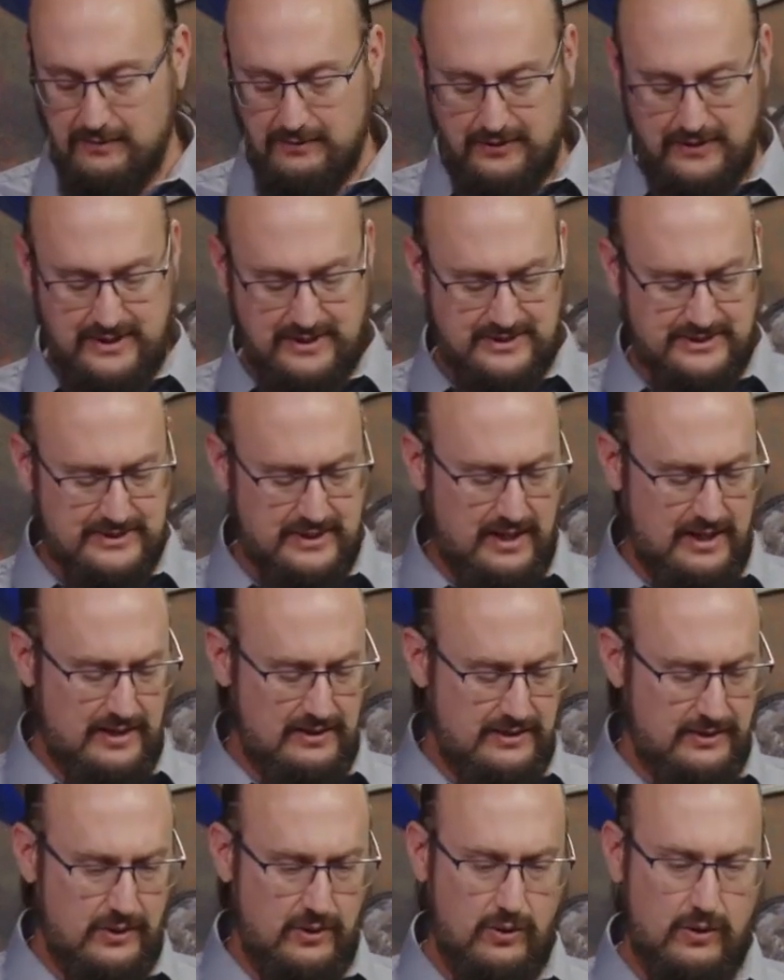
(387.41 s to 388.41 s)
This
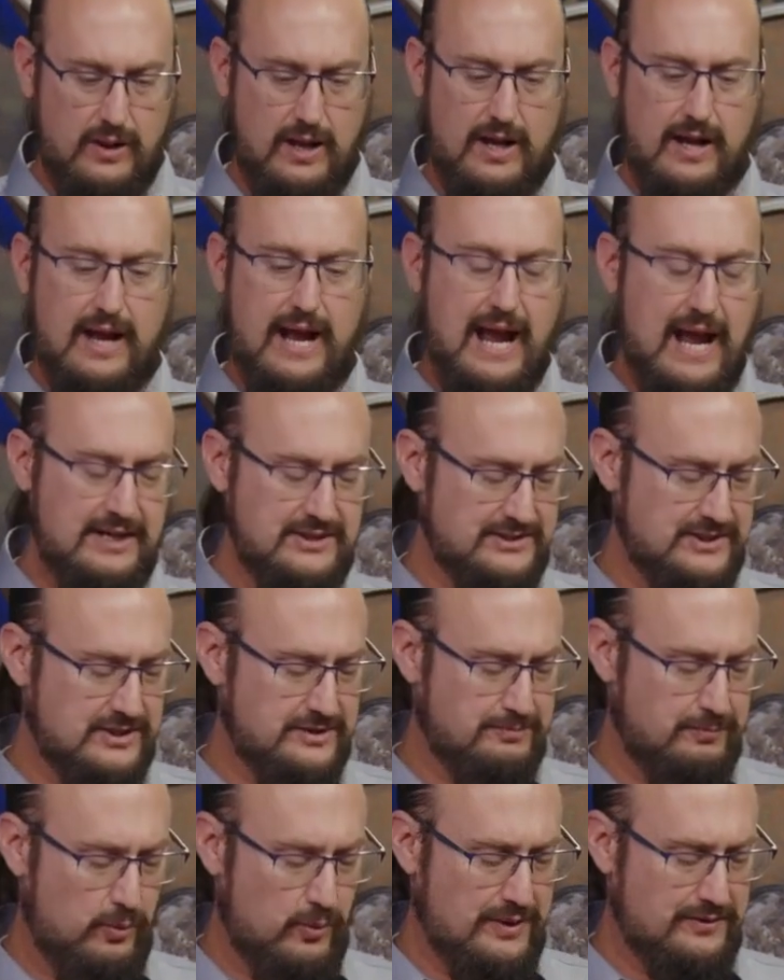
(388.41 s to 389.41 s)
little access
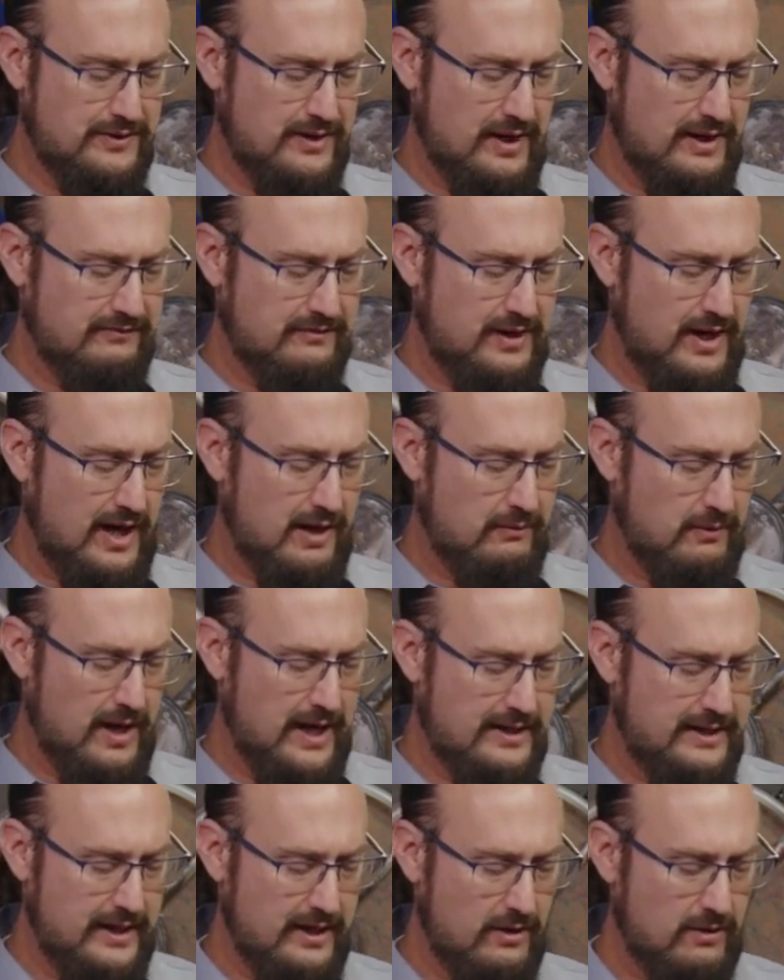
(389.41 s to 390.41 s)
point that I've got
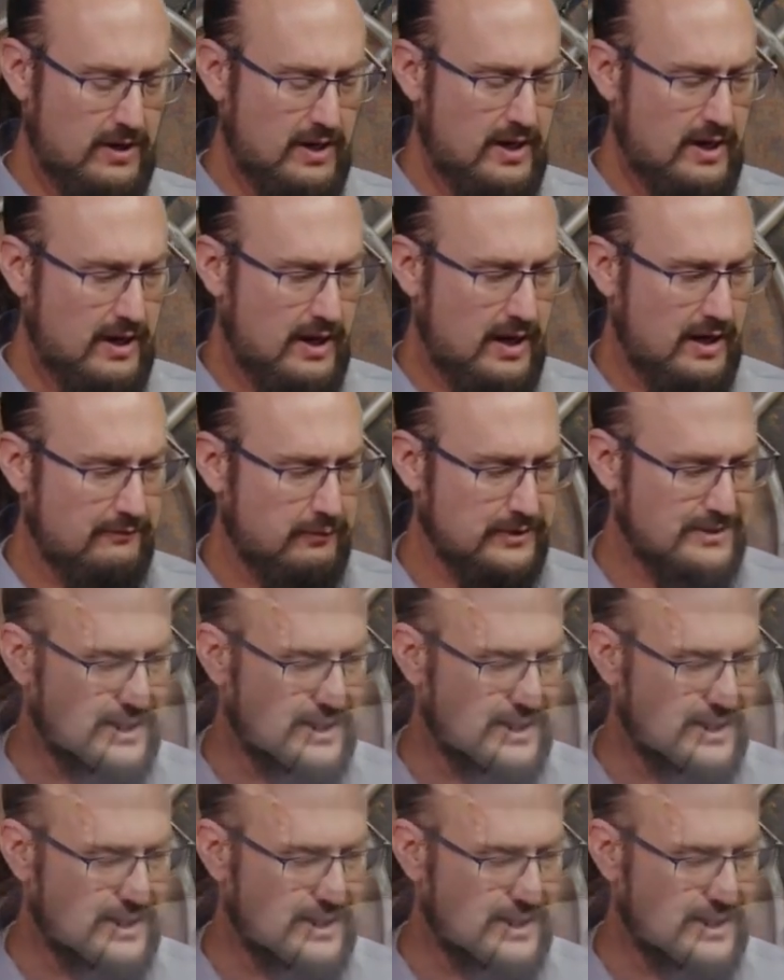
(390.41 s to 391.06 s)
right here, if we